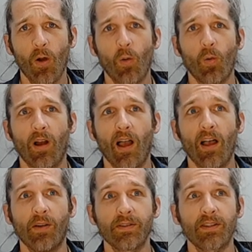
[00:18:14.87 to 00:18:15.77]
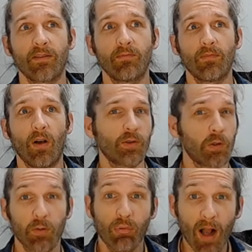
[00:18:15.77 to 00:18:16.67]
or else all sorts
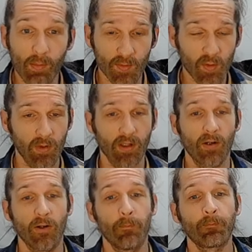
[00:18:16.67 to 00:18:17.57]
of problems will occur.